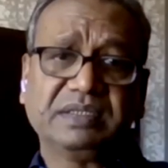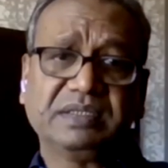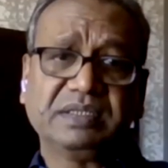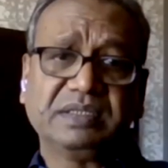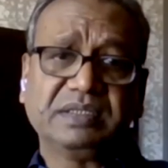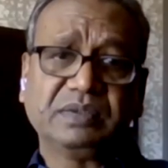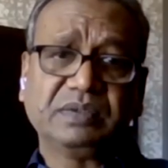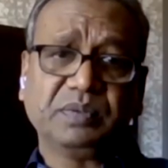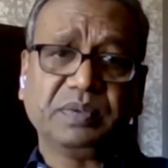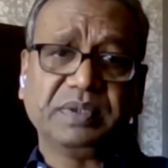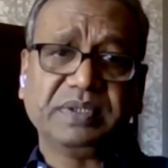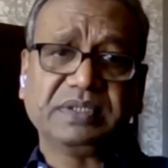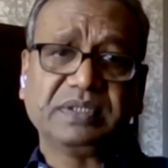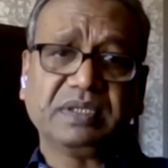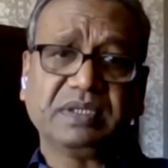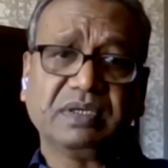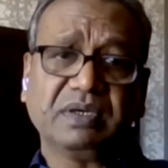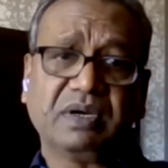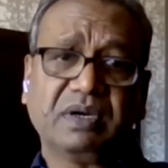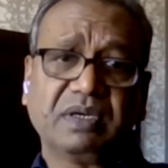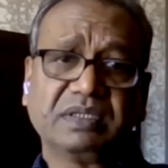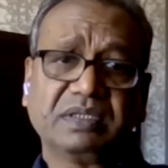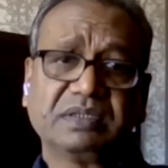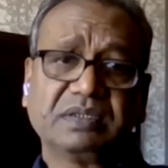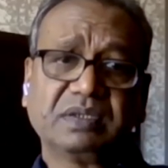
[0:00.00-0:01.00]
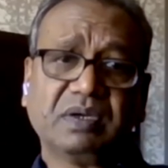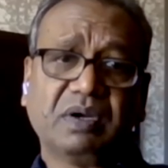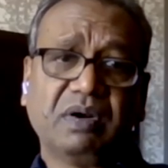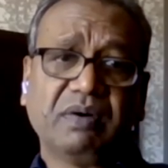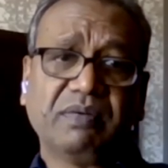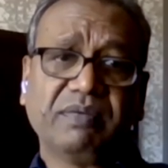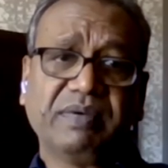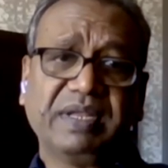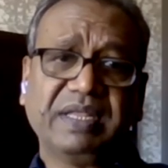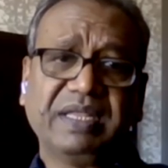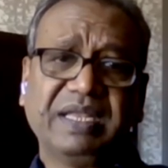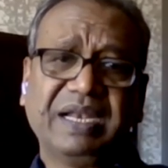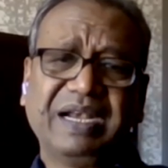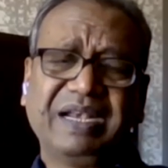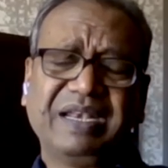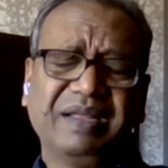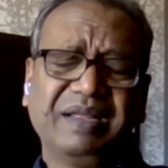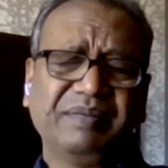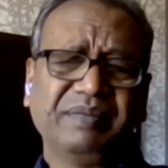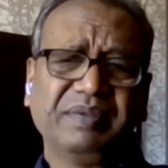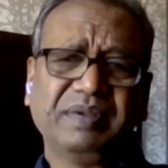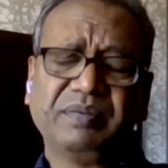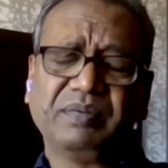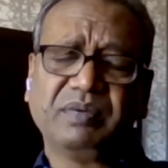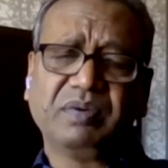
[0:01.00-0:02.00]
situation got resolved. At that
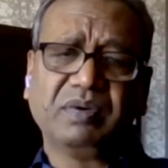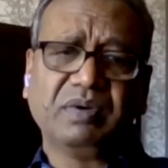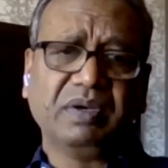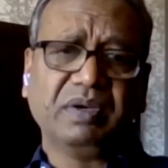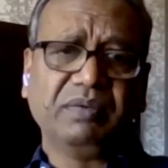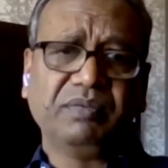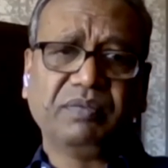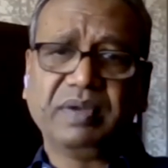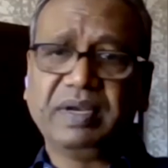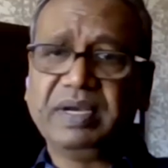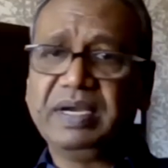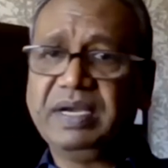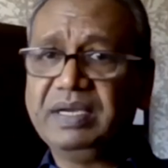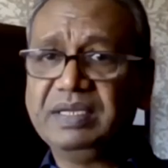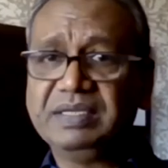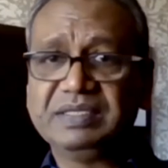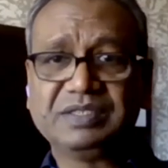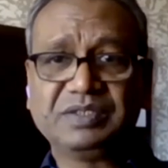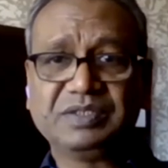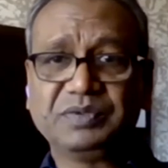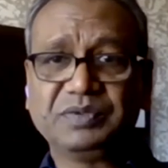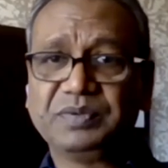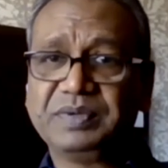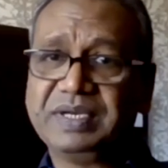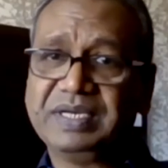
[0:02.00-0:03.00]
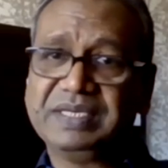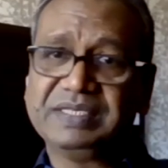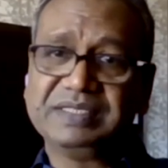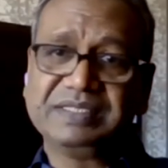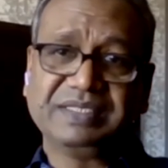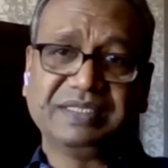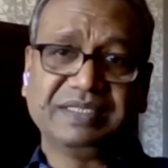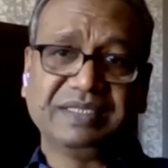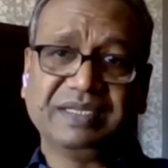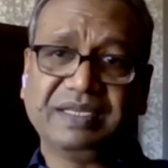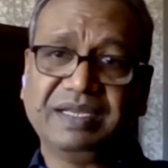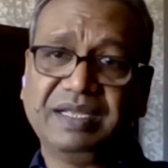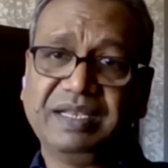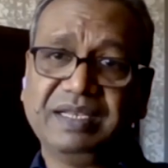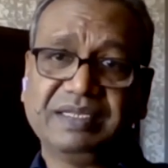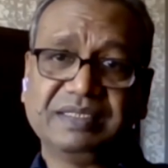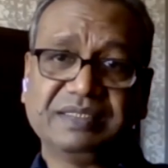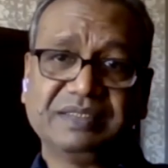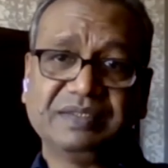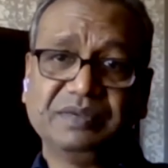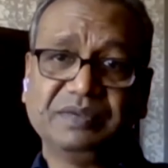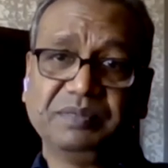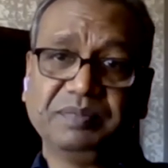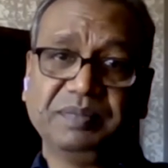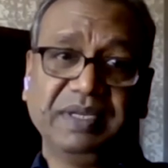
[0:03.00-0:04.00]
time, there were only 180 students in the
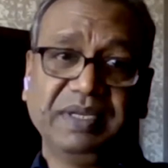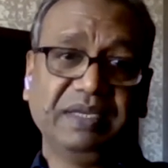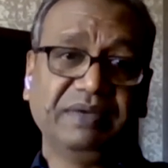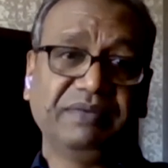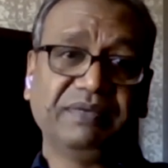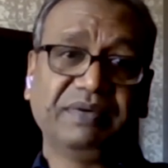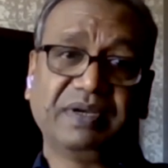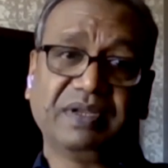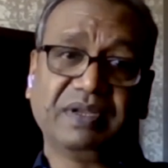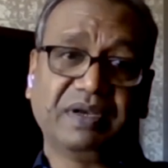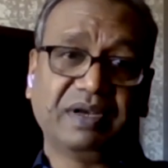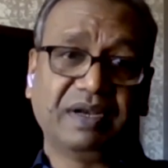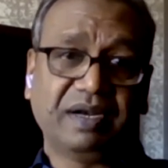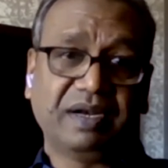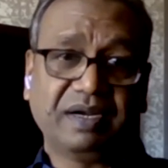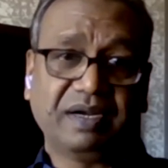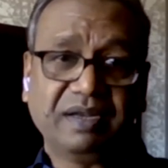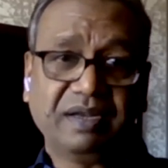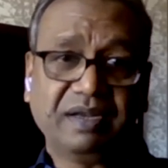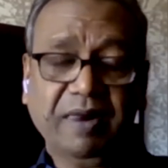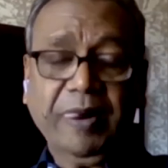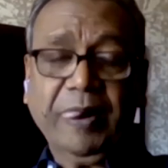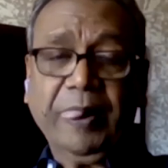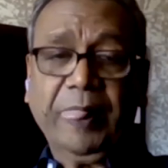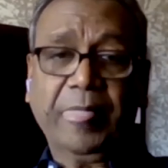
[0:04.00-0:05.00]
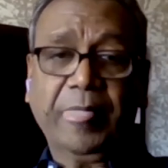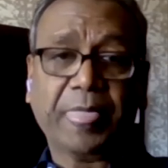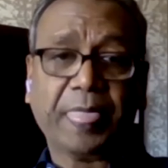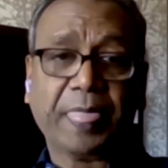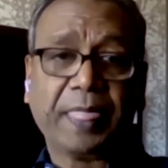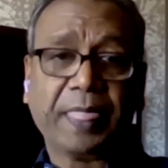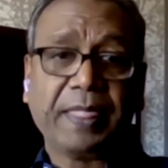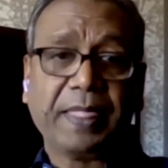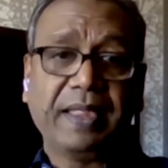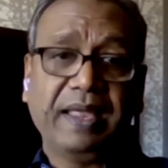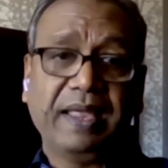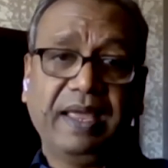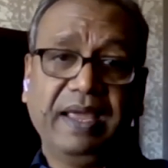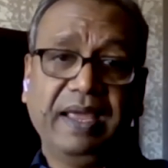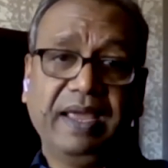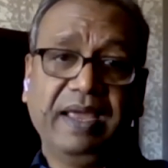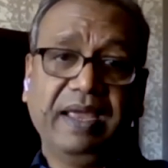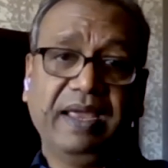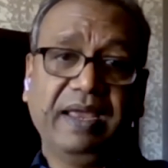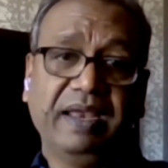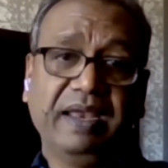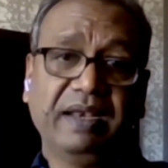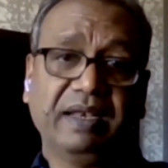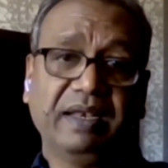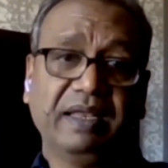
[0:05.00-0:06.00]
LSU, believe it or not.
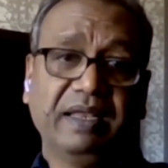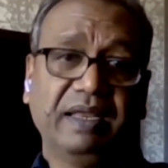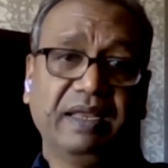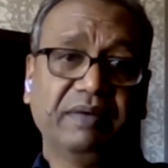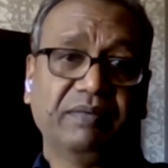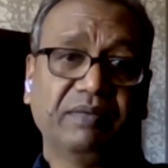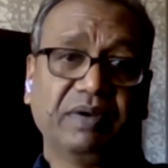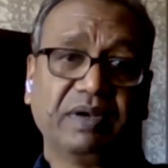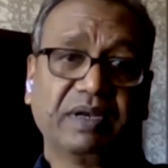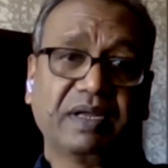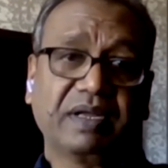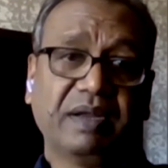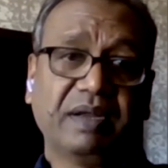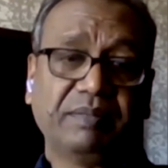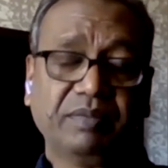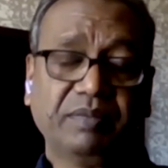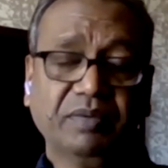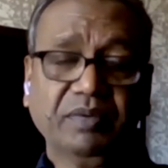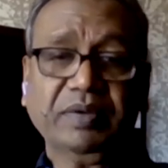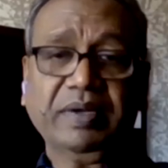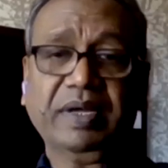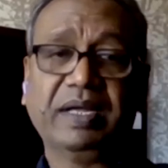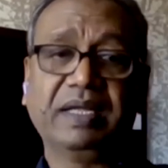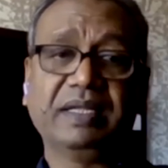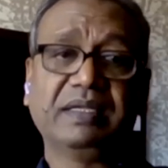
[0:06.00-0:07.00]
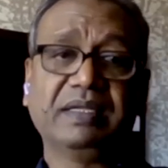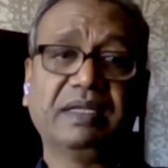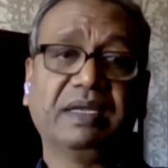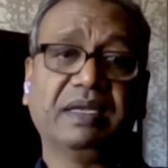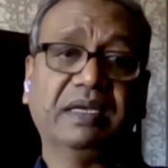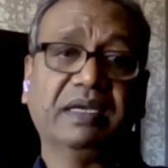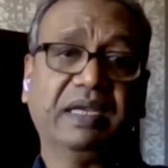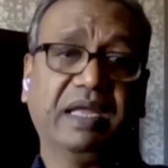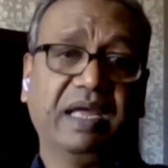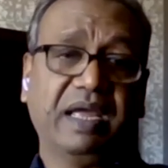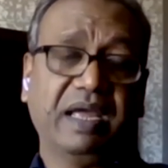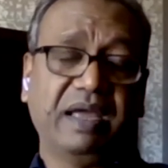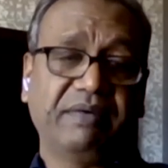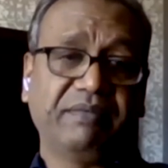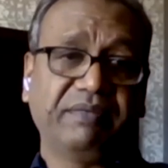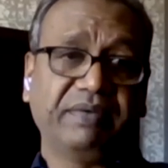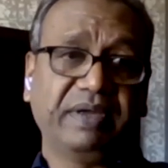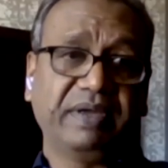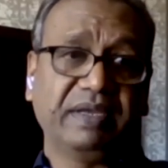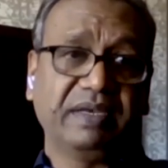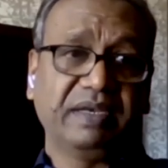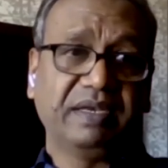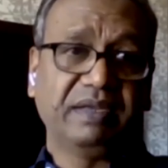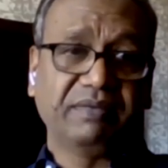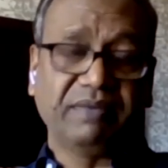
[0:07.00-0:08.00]
And they will come together, have
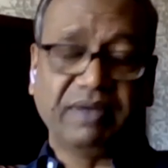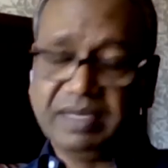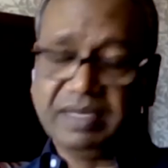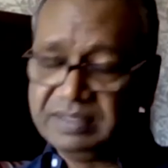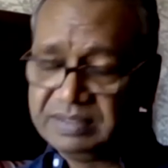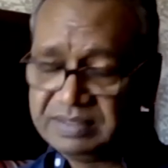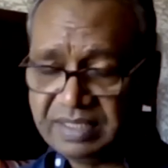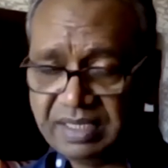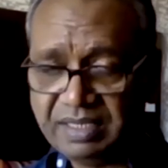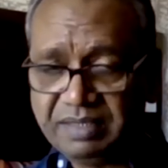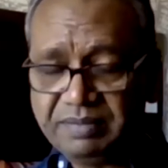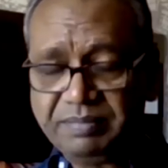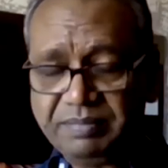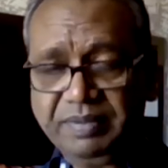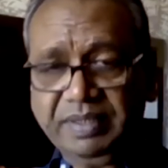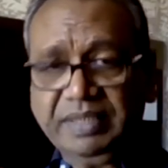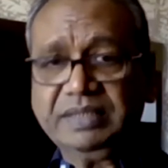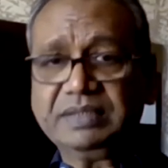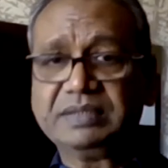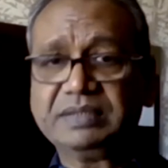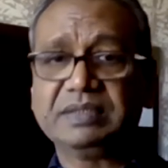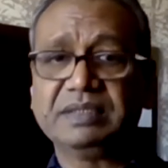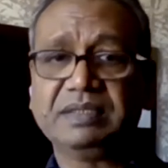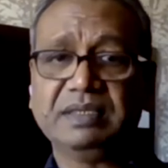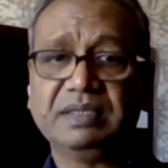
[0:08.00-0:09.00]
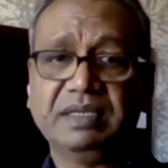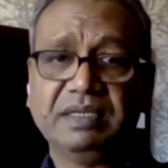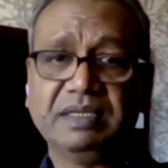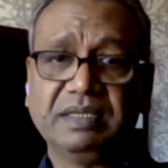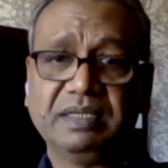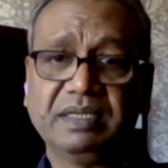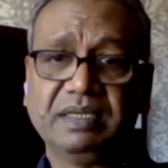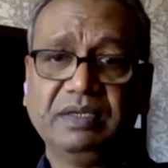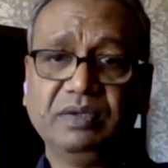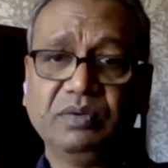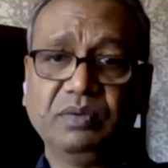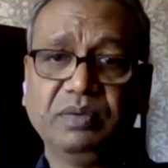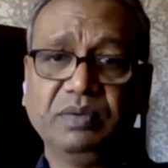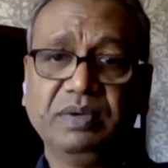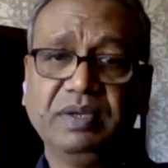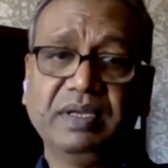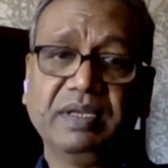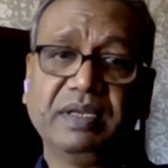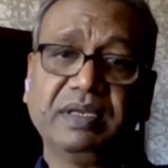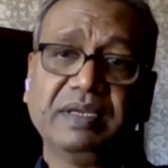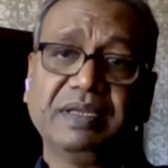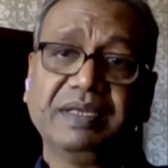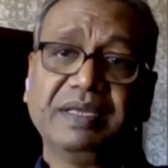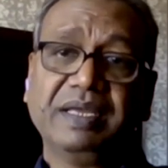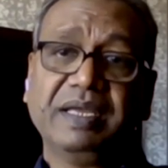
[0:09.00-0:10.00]
a Diwali celebration in the
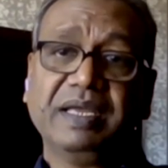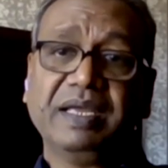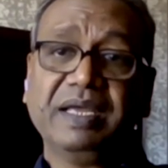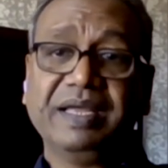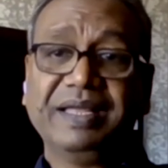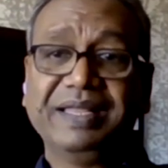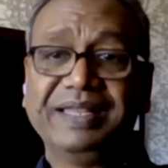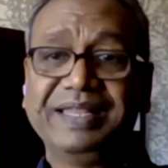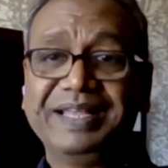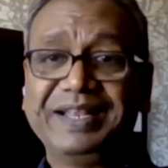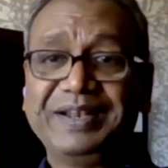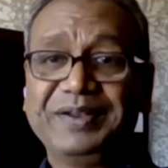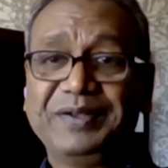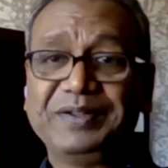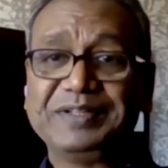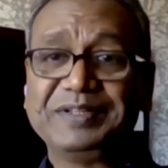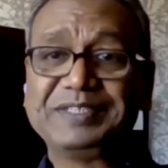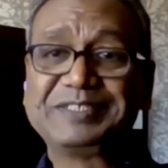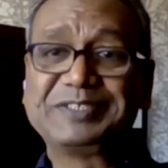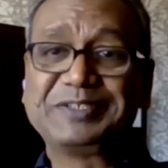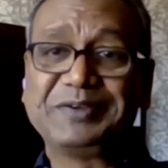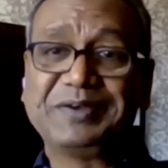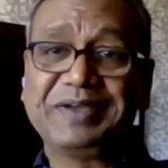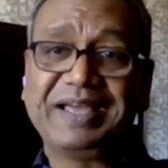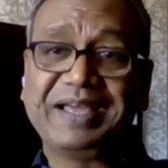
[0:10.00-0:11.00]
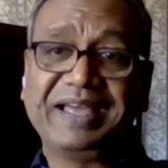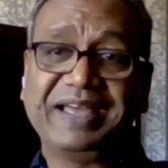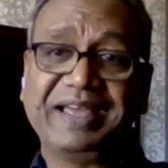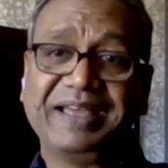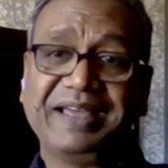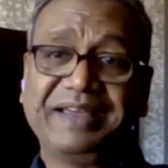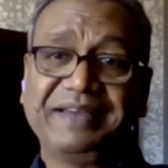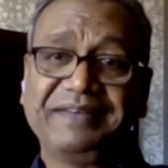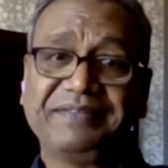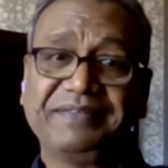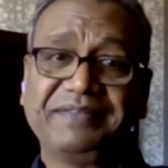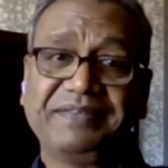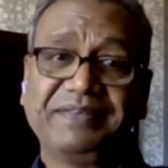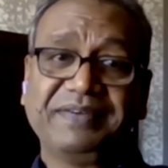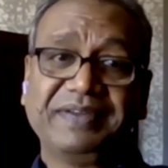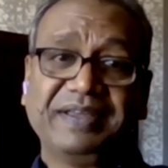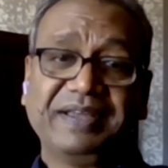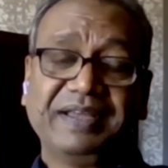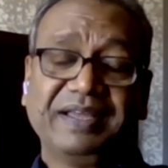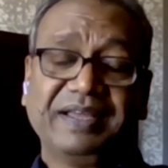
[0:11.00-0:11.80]
union. They'll also have